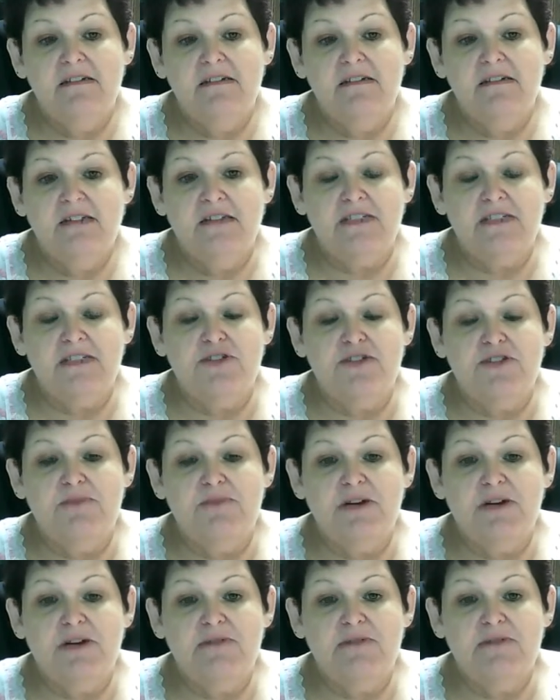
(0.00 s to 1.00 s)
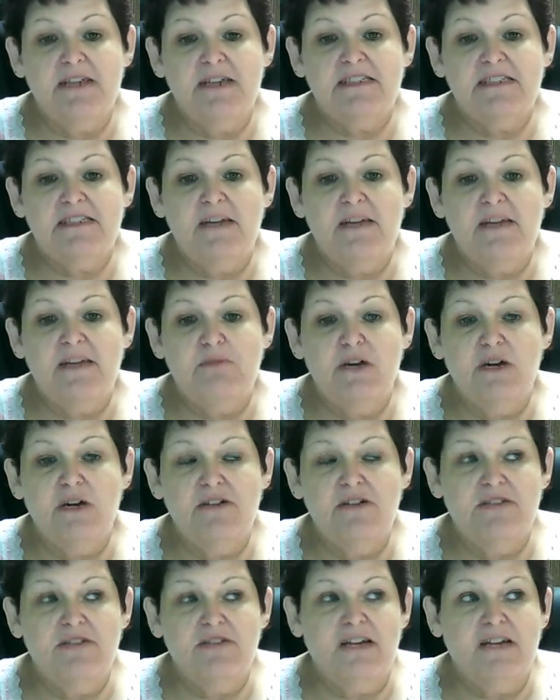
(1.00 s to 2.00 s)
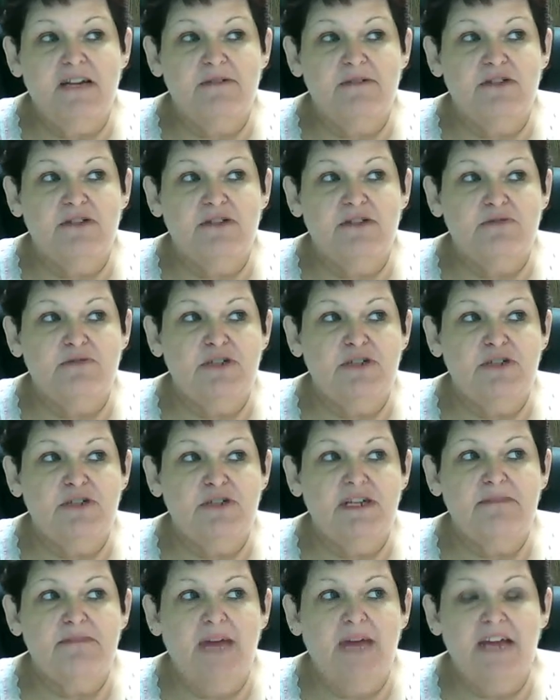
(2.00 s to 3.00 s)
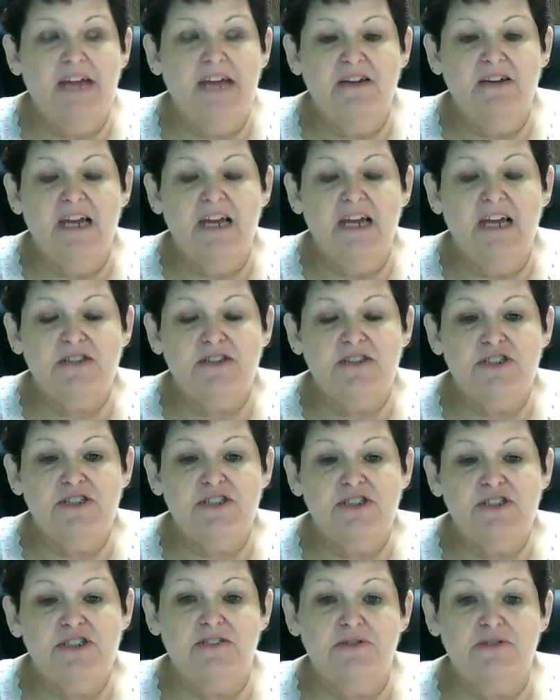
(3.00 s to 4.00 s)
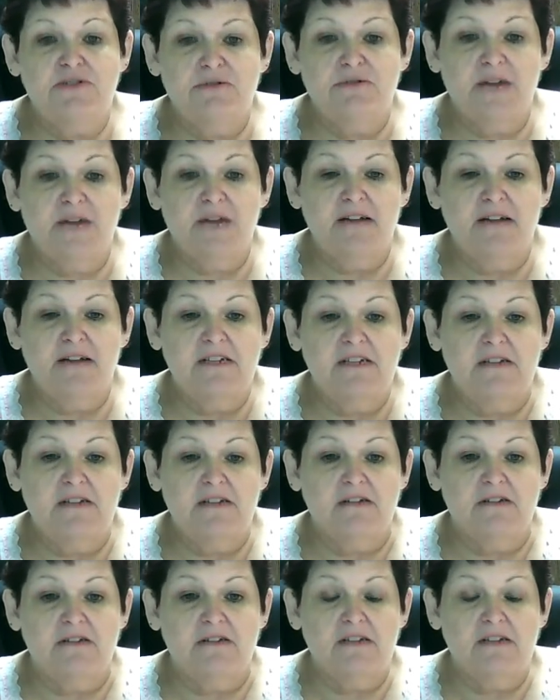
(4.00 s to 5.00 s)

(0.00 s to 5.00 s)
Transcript: I said, you better rest up while you're there, because when you get back, you got shit to do around here.